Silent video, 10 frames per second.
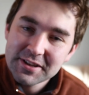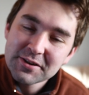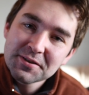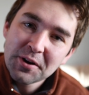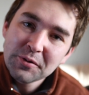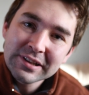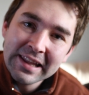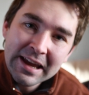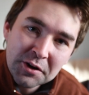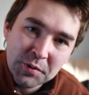There's no
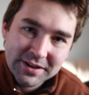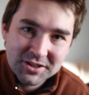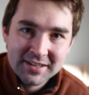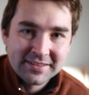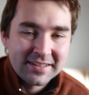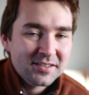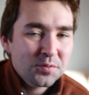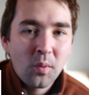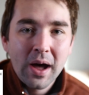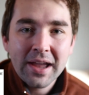language in
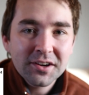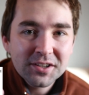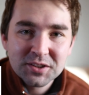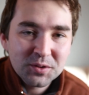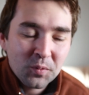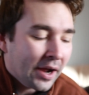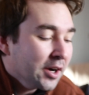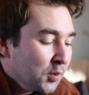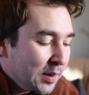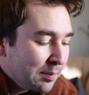this. Why
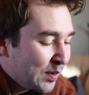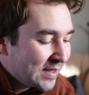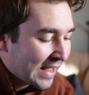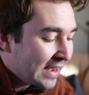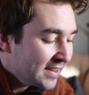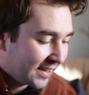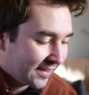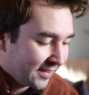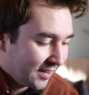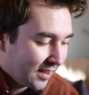are we
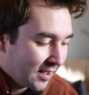pretending